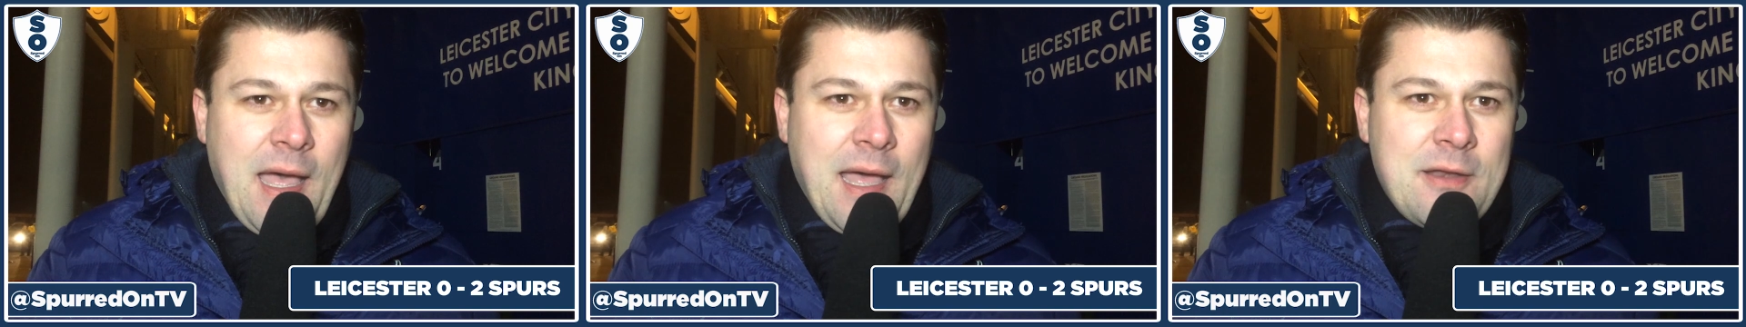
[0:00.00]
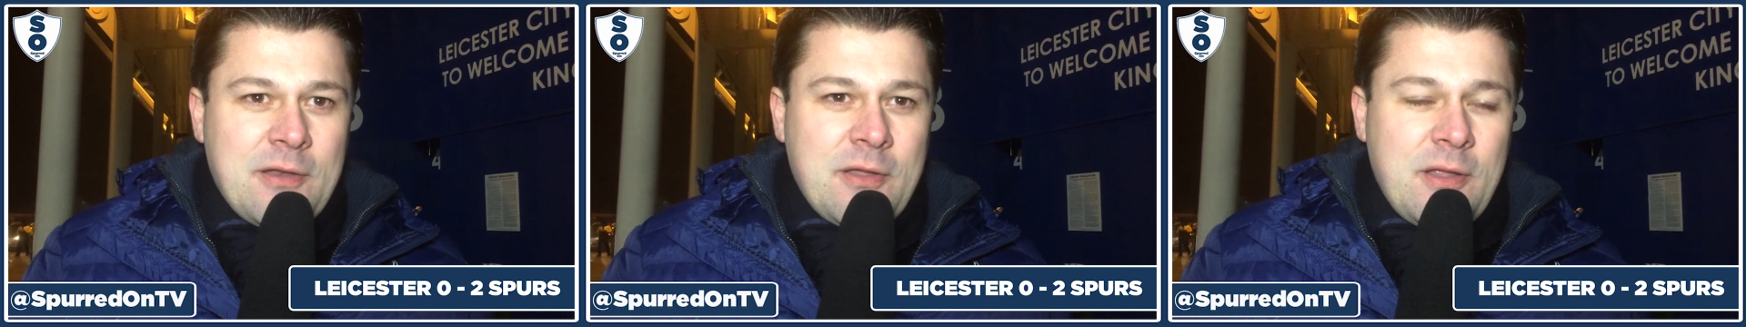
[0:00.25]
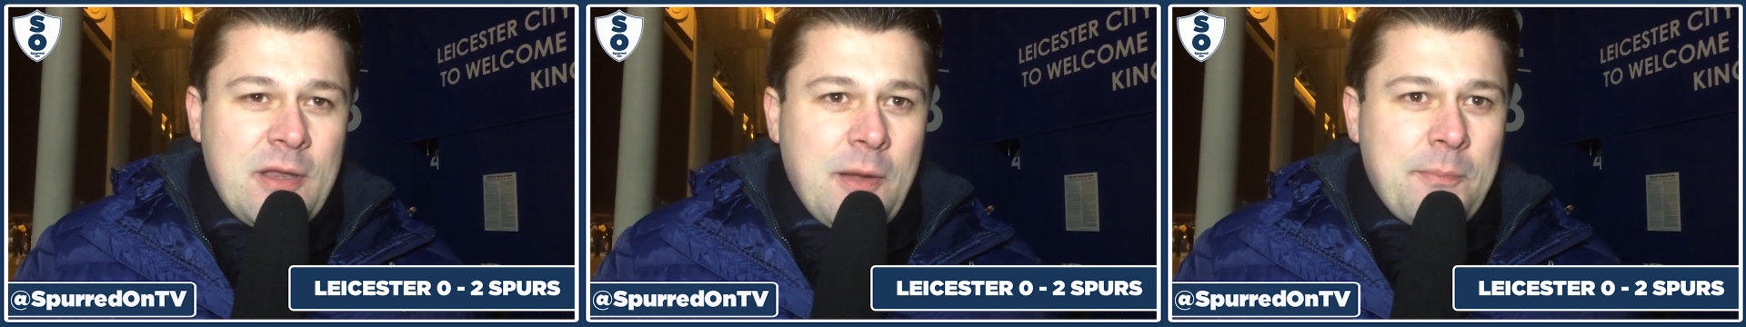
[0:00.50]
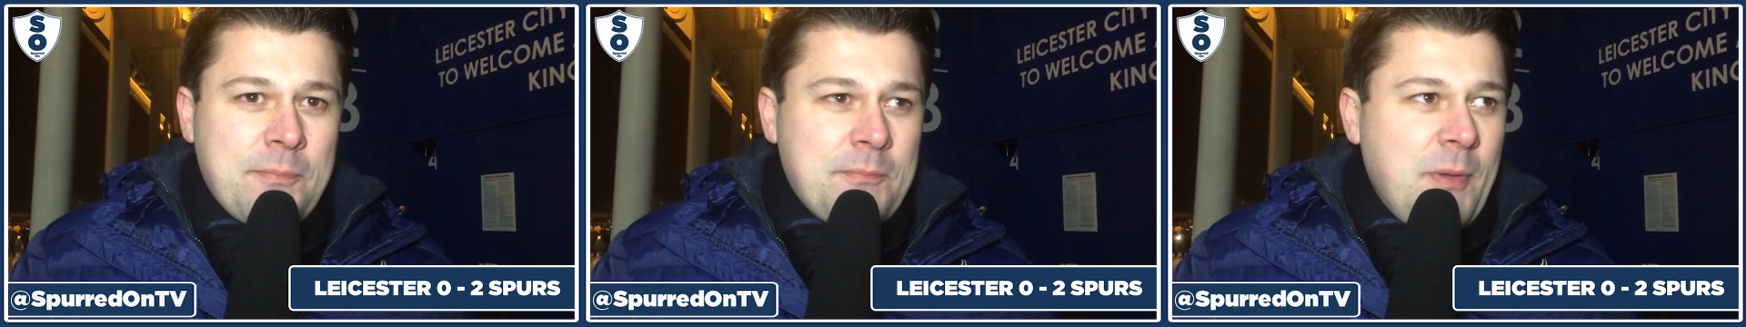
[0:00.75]
and you
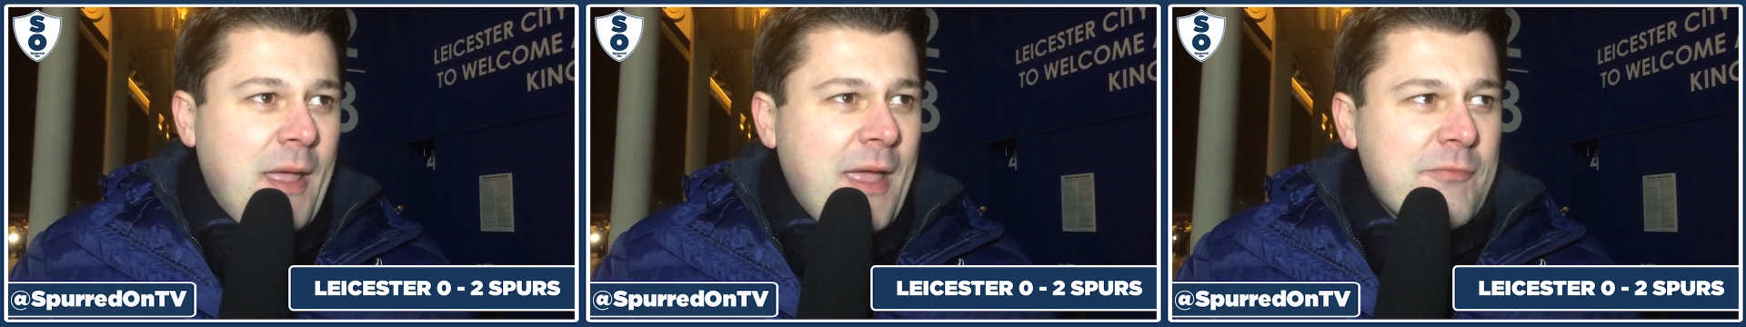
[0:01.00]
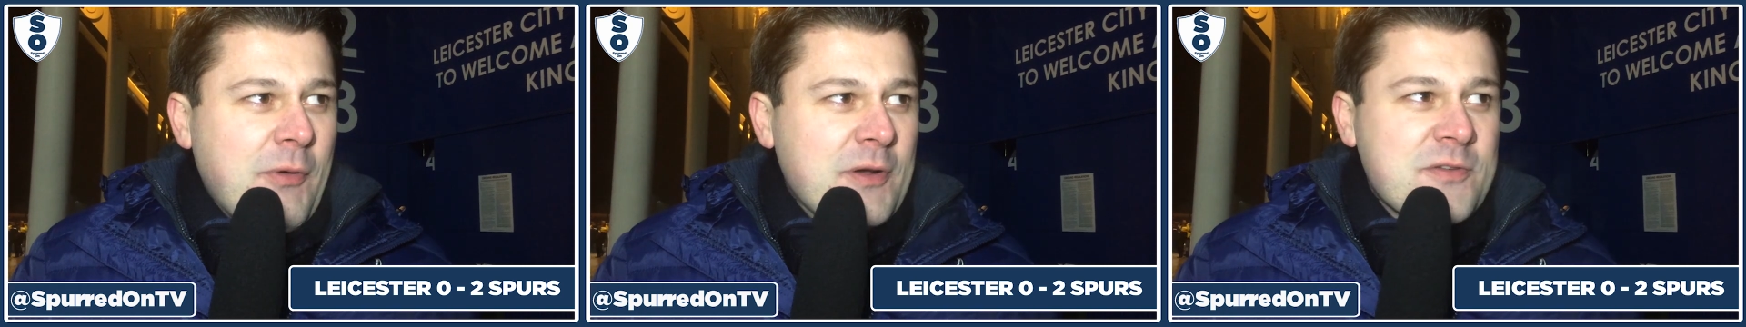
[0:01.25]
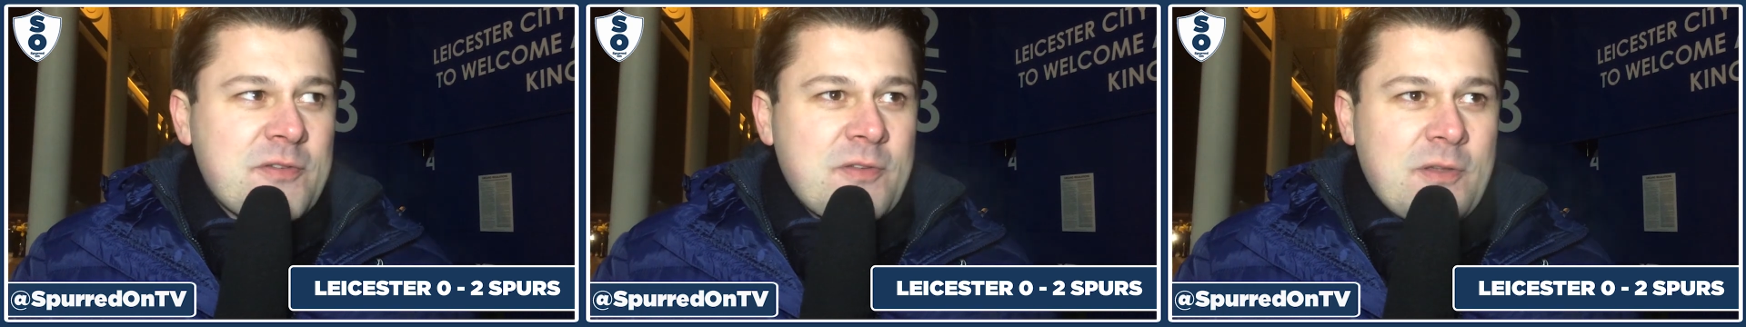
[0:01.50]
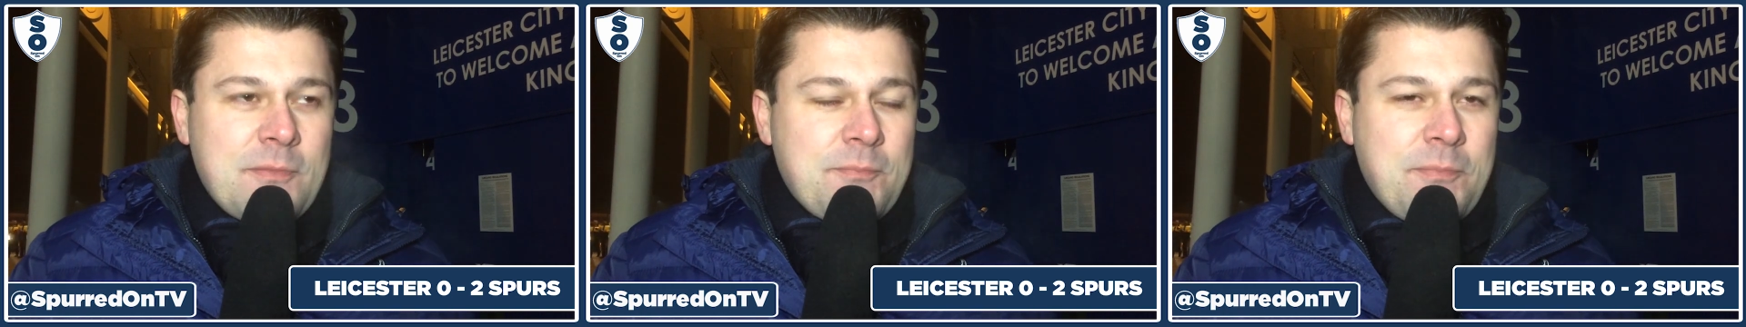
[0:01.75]
know,
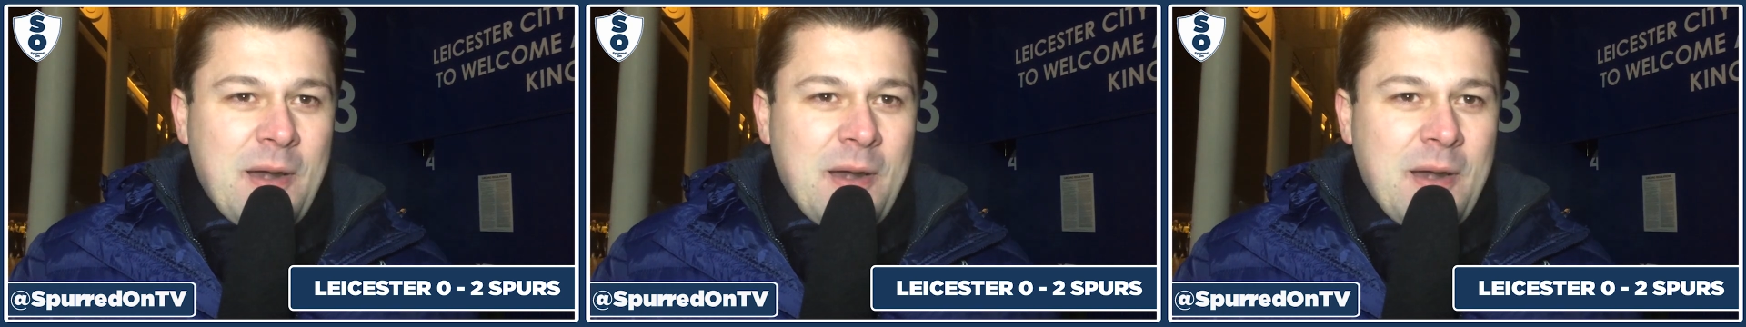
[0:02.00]
everyone's